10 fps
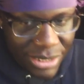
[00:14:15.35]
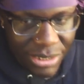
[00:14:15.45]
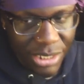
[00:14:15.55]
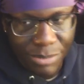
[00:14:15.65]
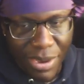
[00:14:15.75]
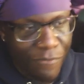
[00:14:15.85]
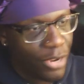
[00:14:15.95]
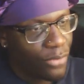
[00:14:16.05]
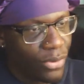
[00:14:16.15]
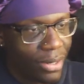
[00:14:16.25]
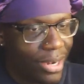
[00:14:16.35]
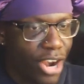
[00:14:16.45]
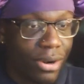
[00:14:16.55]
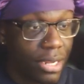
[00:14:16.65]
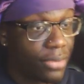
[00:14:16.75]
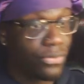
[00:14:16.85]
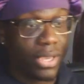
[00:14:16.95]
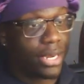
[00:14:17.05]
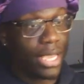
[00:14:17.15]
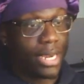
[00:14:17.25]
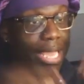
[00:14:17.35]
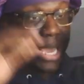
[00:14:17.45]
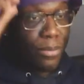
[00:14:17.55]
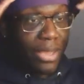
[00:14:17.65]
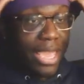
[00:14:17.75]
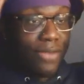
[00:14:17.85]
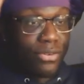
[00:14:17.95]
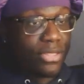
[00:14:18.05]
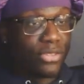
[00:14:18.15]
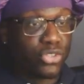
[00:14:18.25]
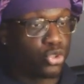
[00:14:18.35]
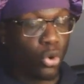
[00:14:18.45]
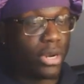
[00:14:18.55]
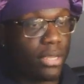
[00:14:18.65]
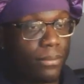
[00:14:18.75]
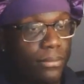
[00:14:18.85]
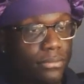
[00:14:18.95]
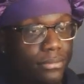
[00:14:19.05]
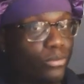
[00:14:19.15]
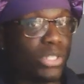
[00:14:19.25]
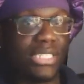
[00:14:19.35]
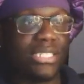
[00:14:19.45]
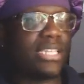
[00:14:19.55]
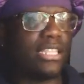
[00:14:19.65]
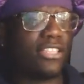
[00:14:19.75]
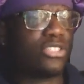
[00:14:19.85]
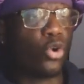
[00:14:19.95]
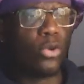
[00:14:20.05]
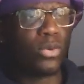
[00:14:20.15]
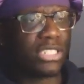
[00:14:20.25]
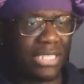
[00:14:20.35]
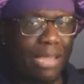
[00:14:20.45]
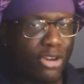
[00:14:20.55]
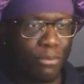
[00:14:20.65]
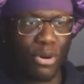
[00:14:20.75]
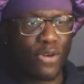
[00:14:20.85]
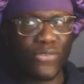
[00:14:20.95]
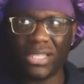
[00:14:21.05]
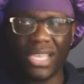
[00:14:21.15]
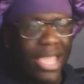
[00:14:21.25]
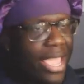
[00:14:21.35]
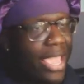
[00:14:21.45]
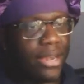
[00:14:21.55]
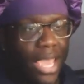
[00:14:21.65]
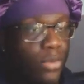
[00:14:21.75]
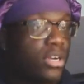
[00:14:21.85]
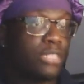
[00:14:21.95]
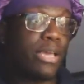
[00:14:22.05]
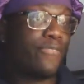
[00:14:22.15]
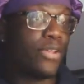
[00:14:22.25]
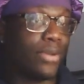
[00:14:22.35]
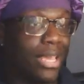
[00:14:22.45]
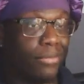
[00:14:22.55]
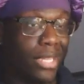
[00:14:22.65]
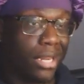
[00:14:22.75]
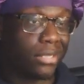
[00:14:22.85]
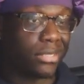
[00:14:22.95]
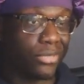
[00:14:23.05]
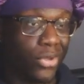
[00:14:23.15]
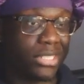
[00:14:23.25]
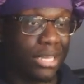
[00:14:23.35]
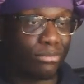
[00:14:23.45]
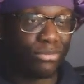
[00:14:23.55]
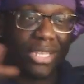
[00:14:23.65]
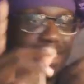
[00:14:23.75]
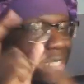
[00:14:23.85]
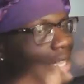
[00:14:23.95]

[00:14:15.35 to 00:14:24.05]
is just my favorite narrative in any anime ever. The story was insane. The story was damn near perfect. And Edward is my favorite anime character of all time. They're